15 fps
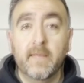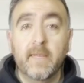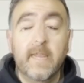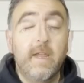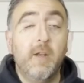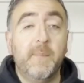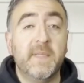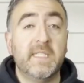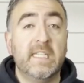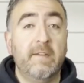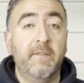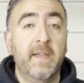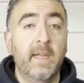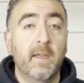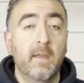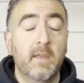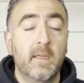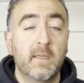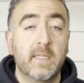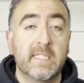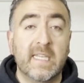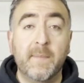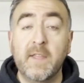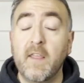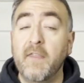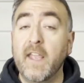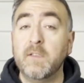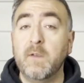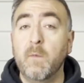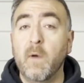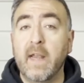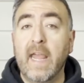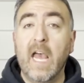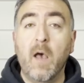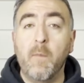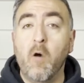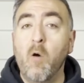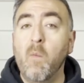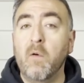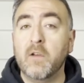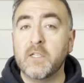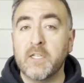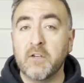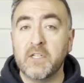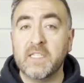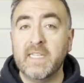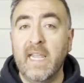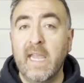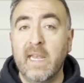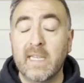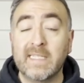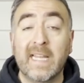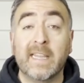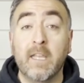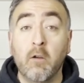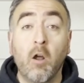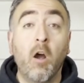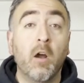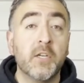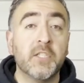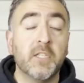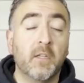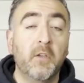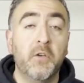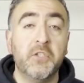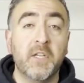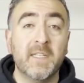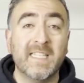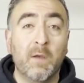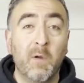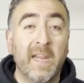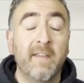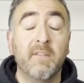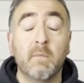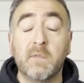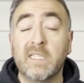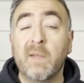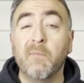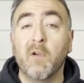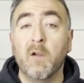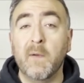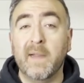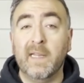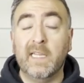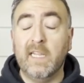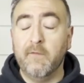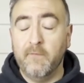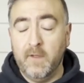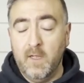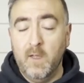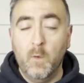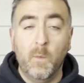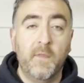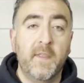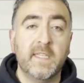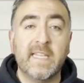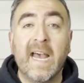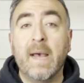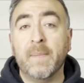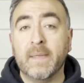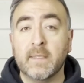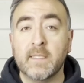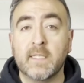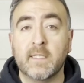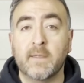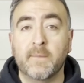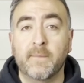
Here at Pacific, some of the things we want to help homeowners understand is that there are solutions that will give them temporary relief when this happens.